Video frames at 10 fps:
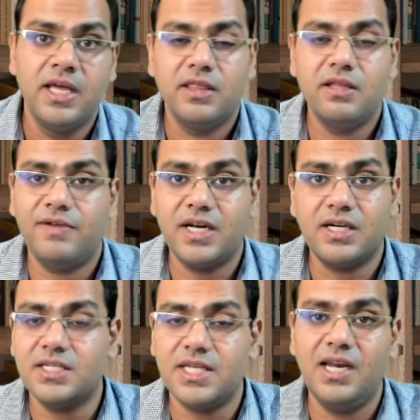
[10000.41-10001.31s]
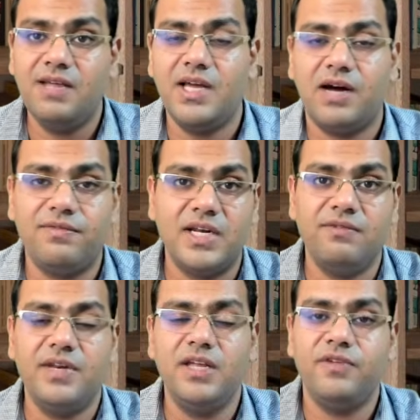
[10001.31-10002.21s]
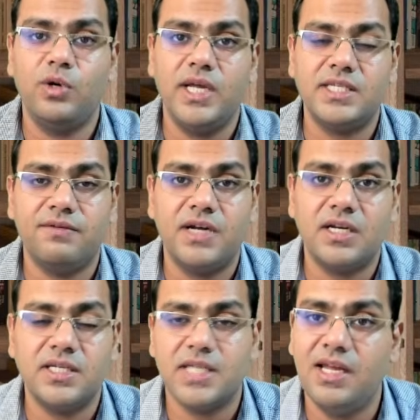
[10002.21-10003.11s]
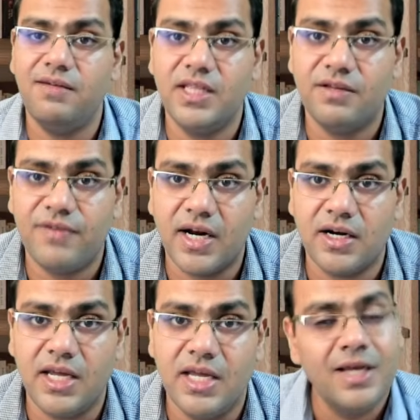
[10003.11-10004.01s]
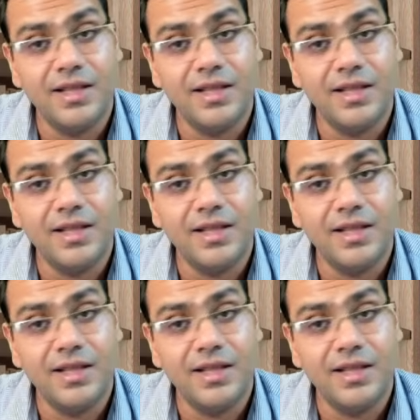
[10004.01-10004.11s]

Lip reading: the workers are leaving after every few days, the workers are leaving the factory.